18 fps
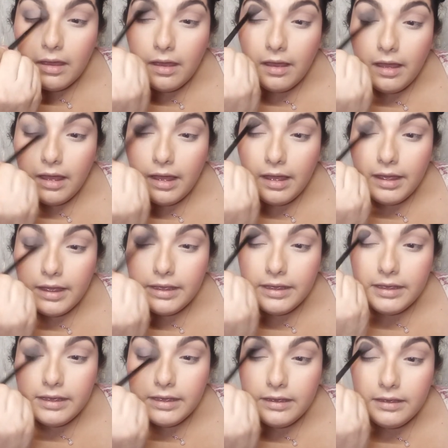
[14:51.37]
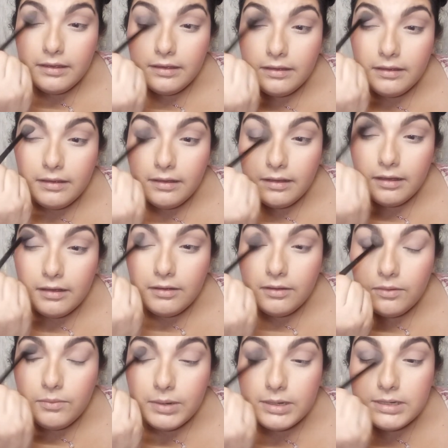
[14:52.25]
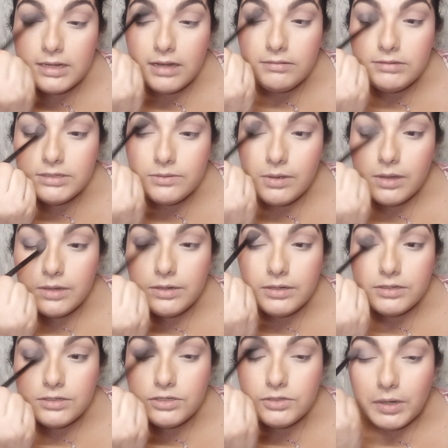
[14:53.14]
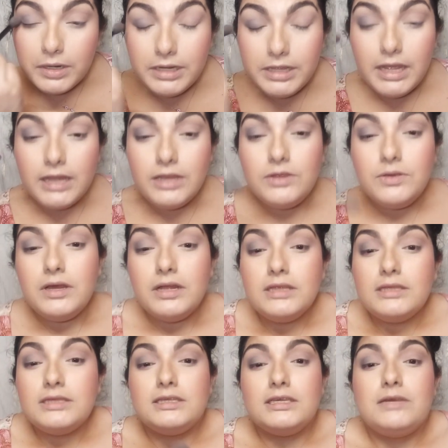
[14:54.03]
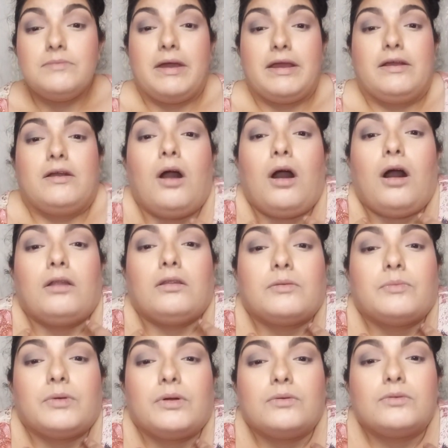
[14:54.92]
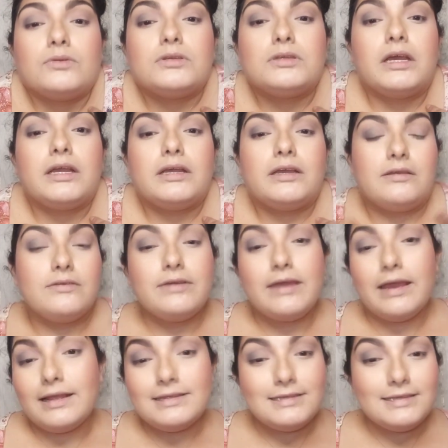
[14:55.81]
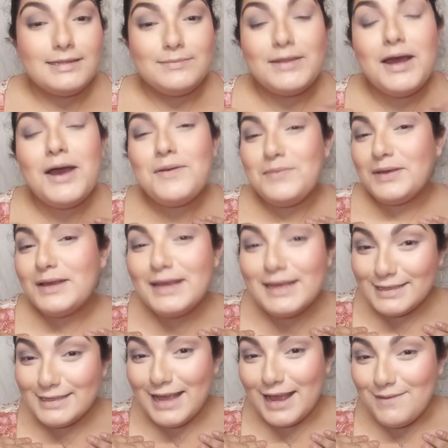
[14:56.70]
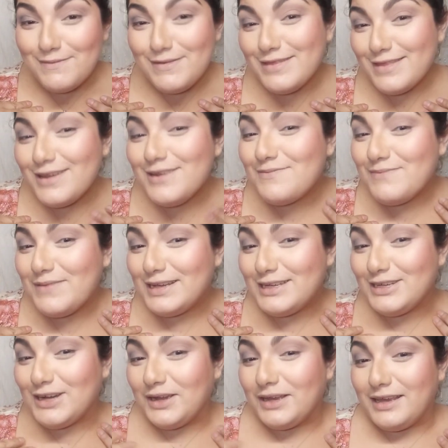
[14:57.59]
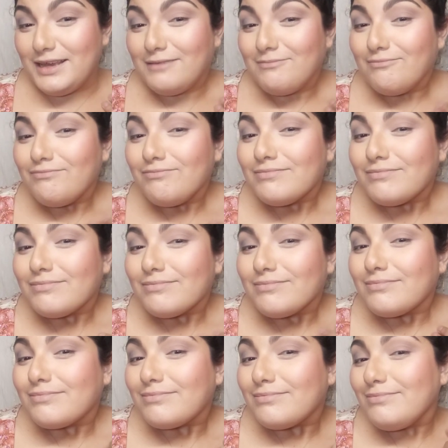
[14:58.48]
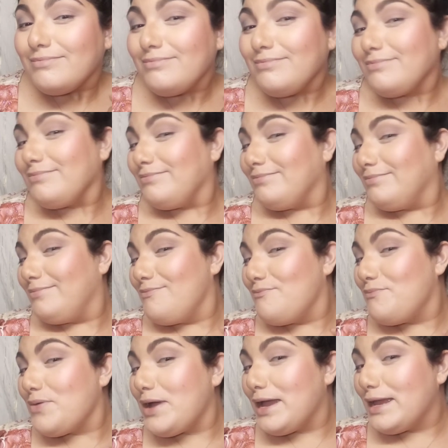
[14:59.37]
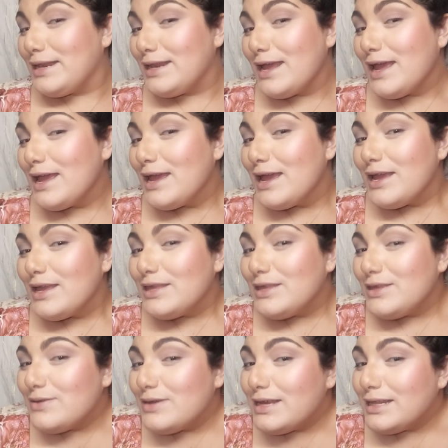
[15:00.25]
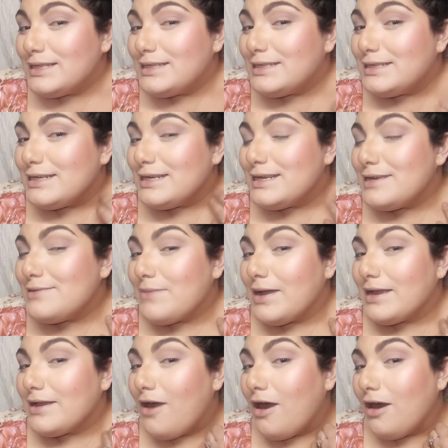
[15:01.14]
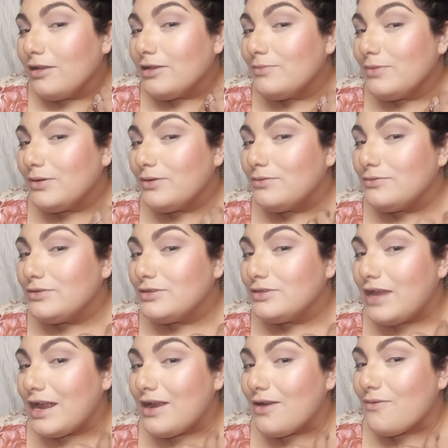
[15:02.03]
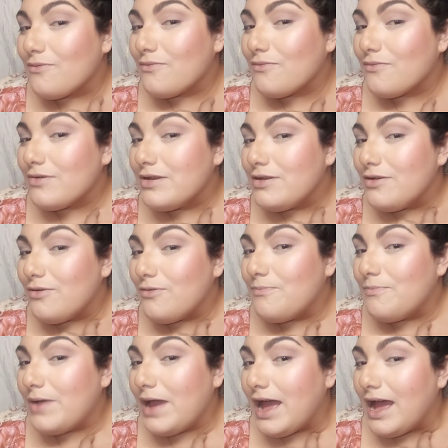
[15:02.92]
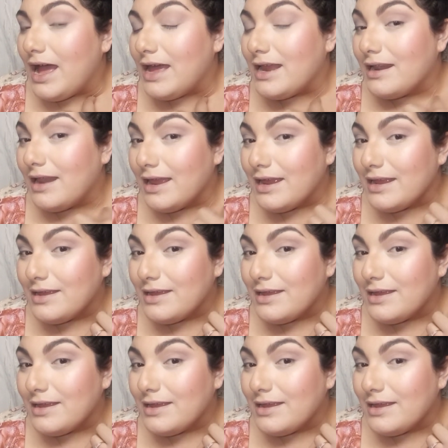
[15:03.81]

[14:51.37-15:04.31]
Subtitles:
I went down to 120, and you can see my collarbones. Like, you can't see them now because I'm a little bit chunky. But You could see my collarbones like real bad, like